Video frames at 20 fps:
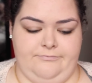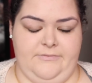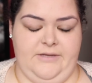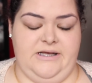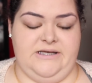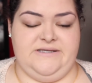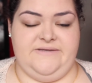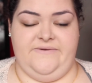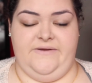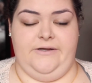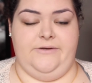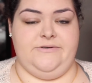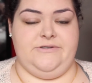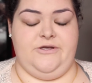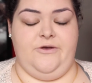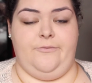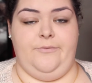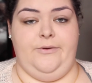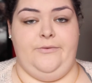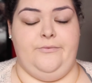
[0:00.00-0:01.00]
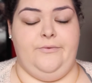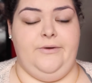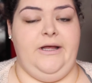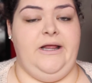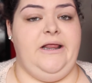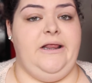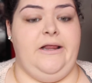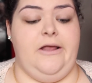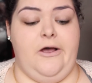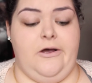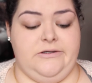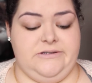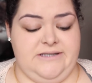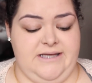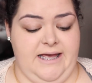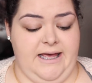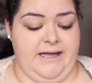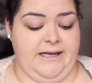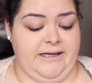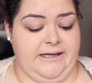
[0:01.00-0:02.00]
This video is going to be real long
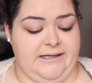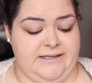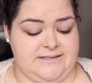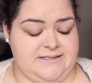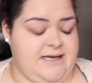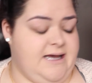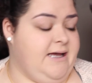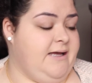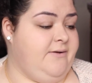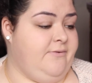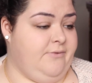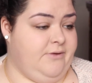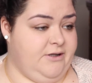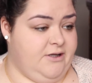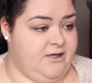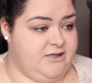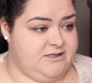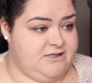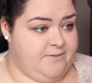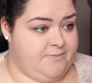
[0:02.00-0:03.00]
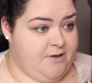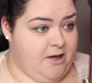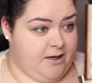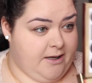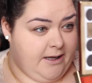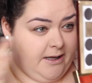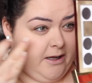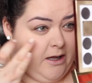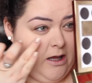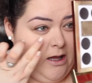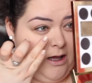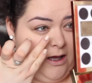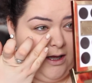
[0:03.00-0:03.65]
to edit because I will not stop talking.